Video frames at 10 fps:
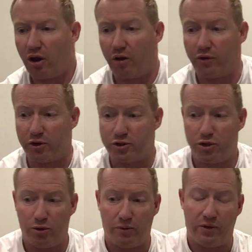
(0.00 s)
I've got
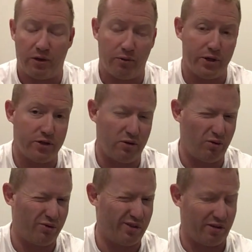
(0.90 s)
two of the
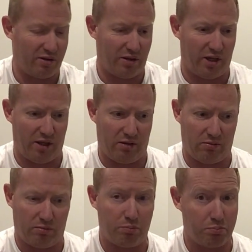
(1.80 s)
originals
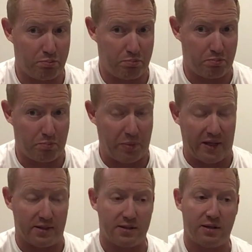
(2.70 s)
in
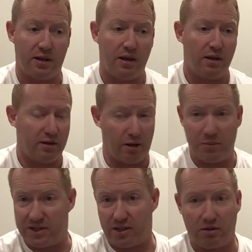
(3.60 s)
bits that are
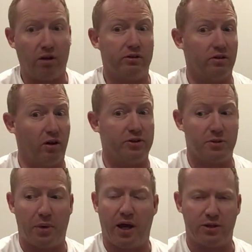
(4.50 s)
missing lots and lots
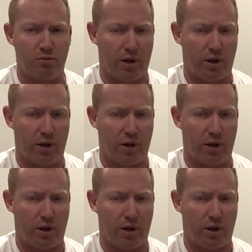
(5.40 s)
of parts.